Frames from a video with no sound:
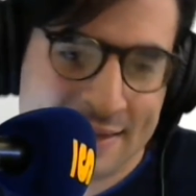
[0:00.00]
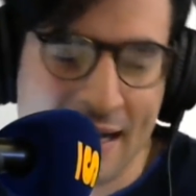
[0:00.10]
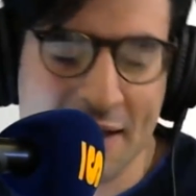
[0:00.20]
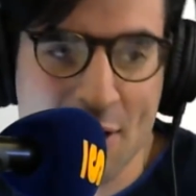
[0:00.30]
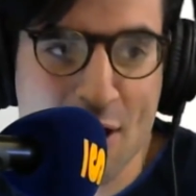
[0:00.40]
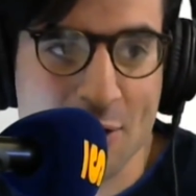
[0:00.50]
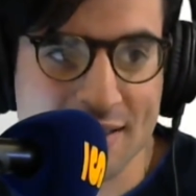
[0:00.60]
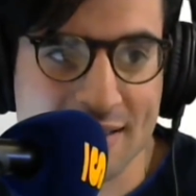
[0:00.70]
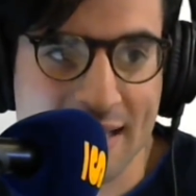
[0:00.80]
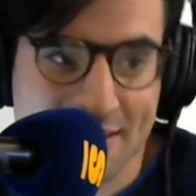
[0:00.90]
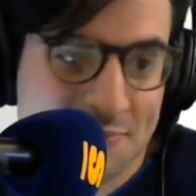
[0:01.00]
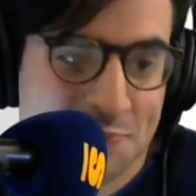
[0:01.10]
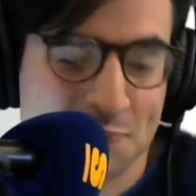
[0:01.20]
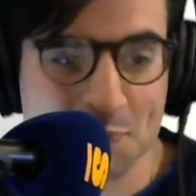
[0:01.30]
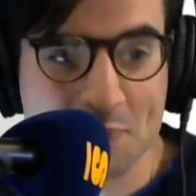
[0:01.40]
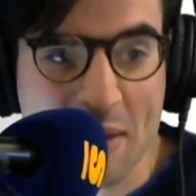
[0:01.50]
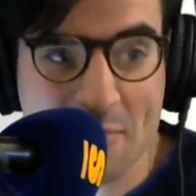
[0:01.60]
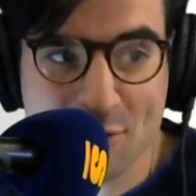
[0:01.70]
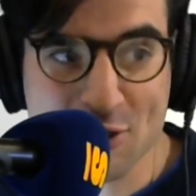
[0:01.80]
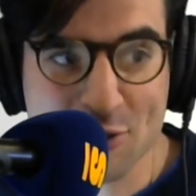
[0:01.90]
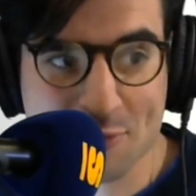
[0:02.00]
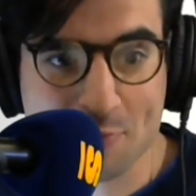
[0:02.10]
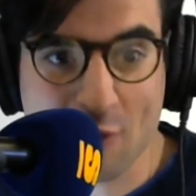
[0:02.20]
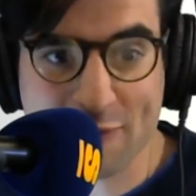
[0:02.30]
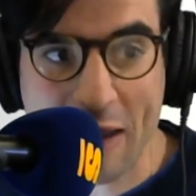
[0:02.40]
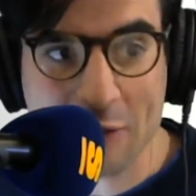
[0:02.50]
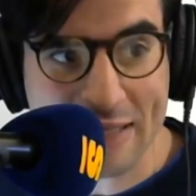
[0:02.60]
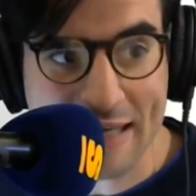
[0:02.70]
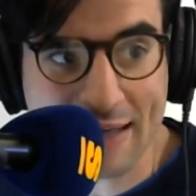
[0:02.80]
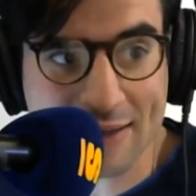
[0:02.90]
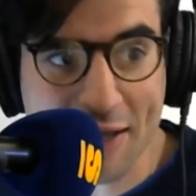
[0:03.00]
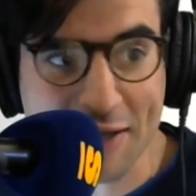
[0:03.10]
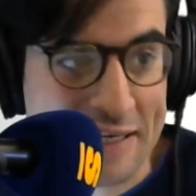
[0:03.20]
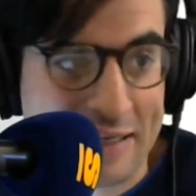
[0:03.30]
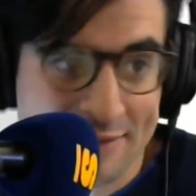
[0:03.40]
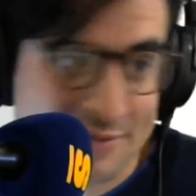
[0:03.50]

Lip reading: I don't know. It's like, maybe they're just profoundly unlucky.